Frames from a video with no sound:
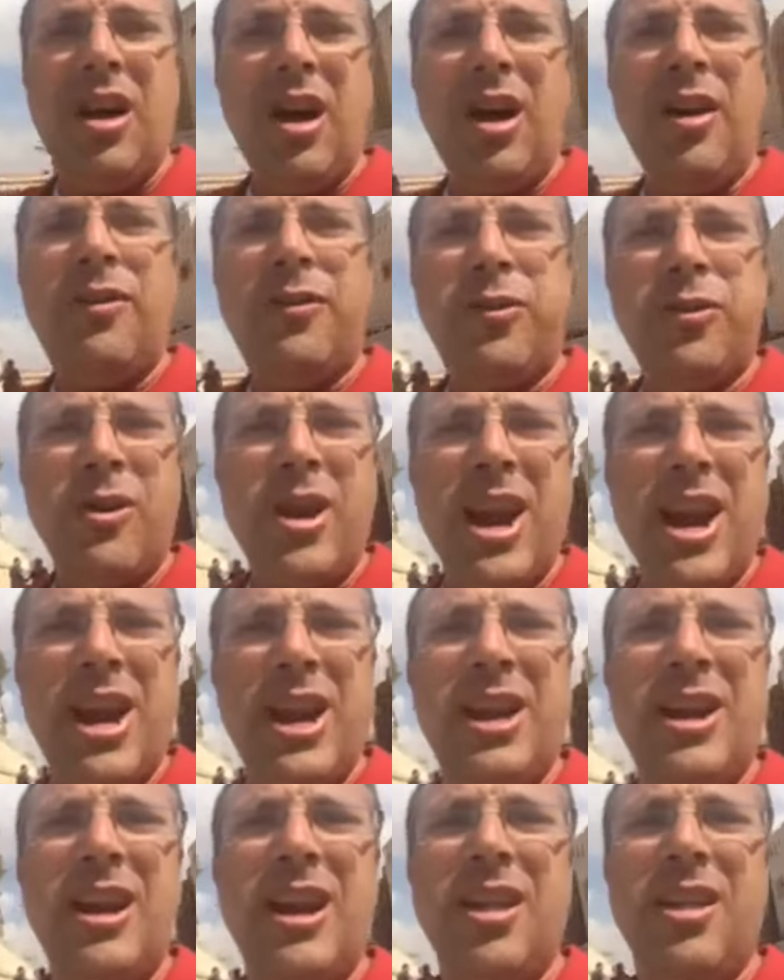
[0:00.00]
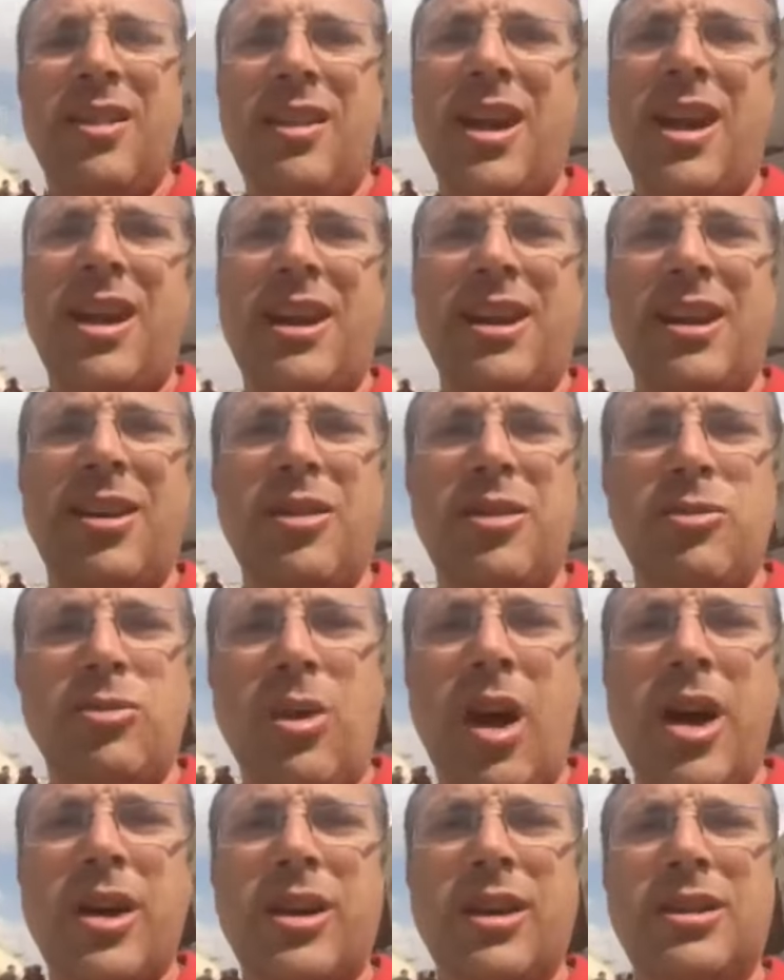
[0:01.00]
afraid that
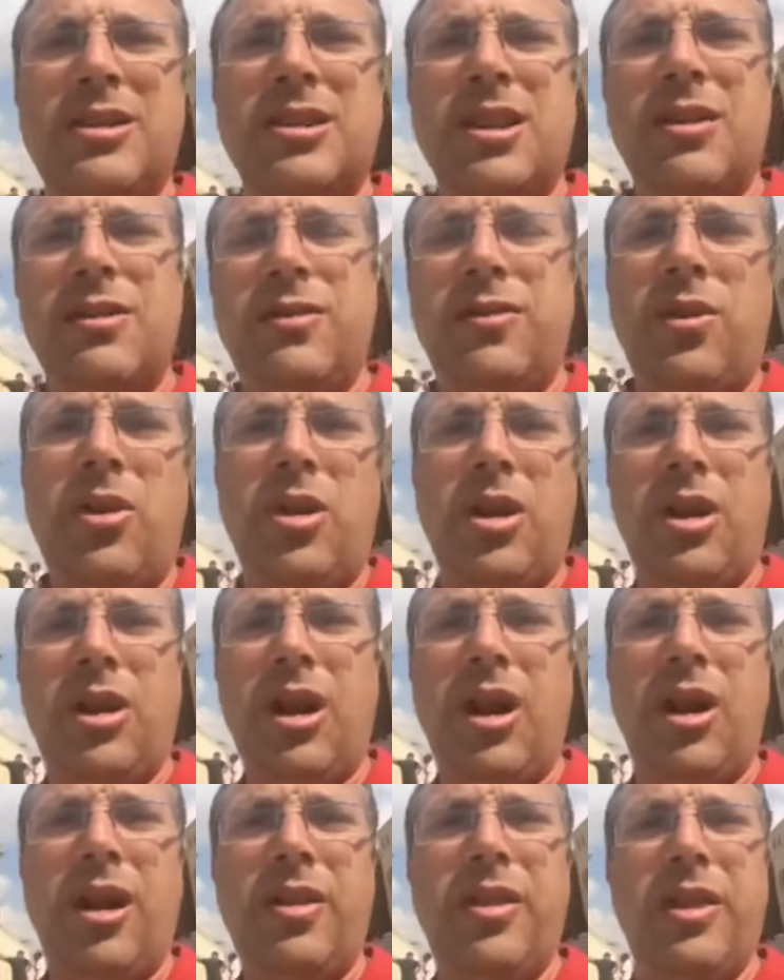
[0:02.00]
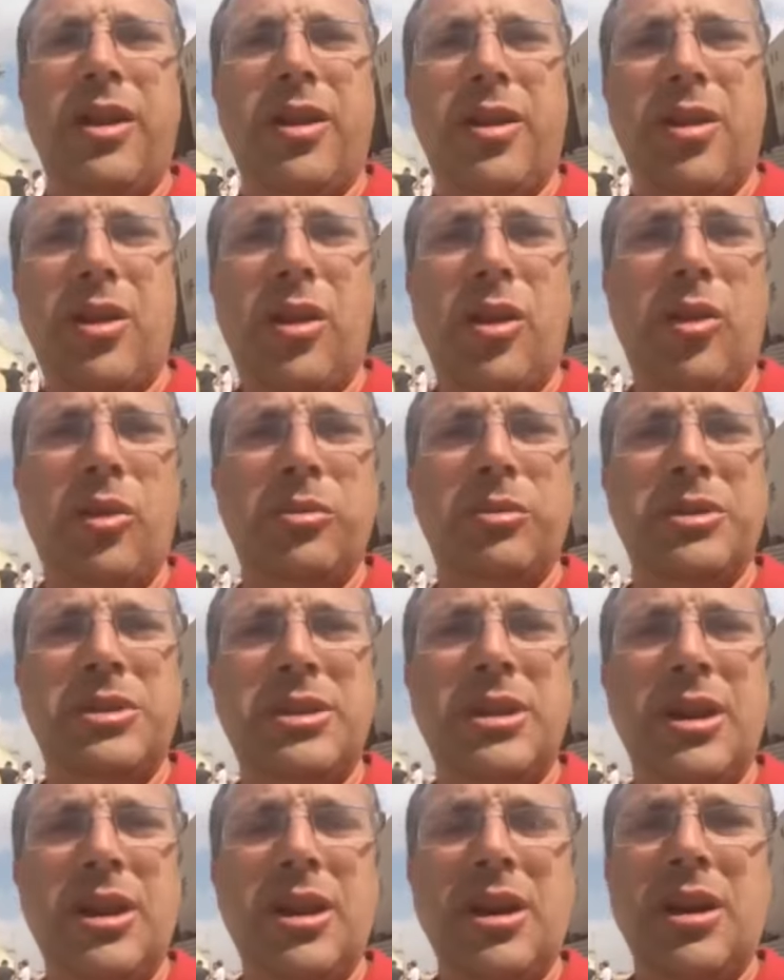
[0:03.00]
rockets can fall on their
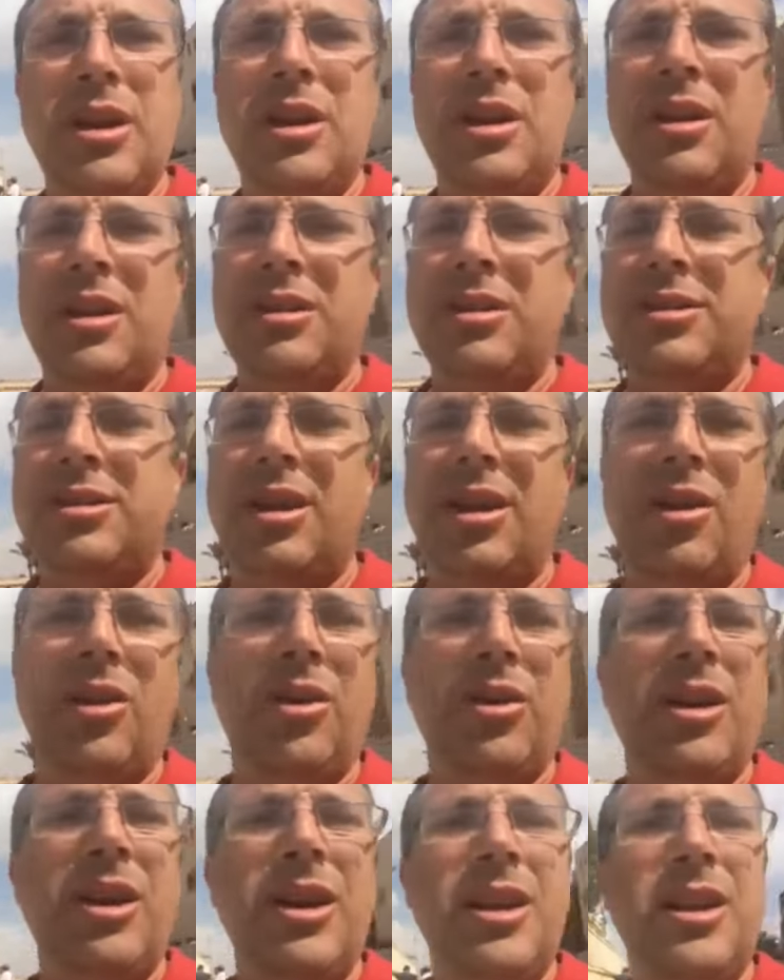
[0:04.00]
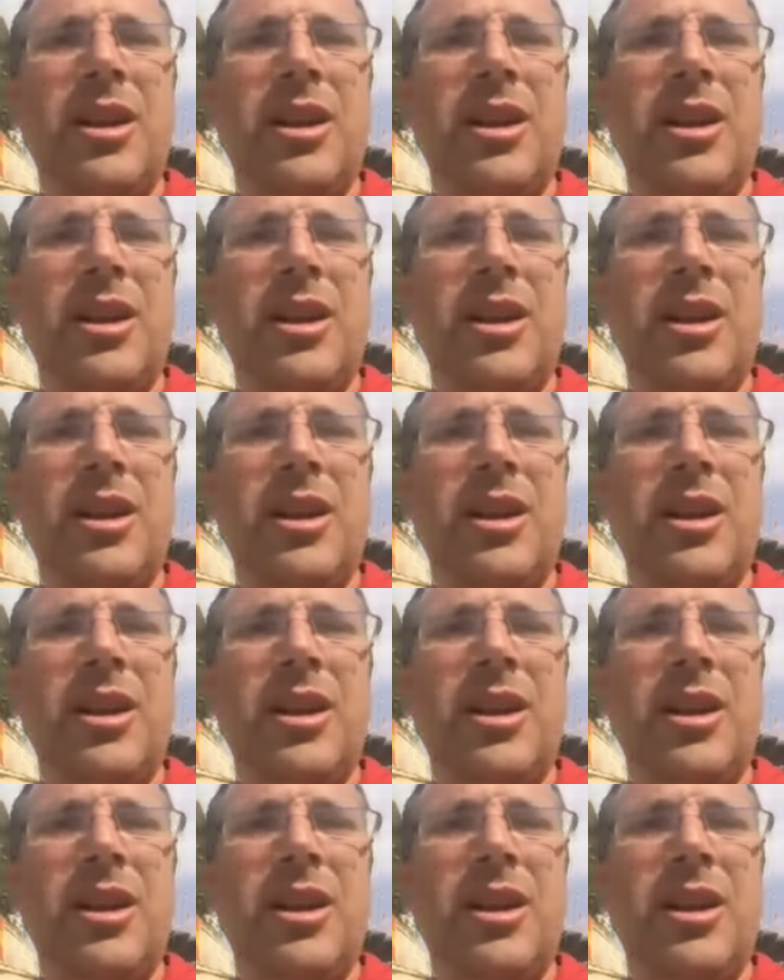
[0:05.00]
homes. So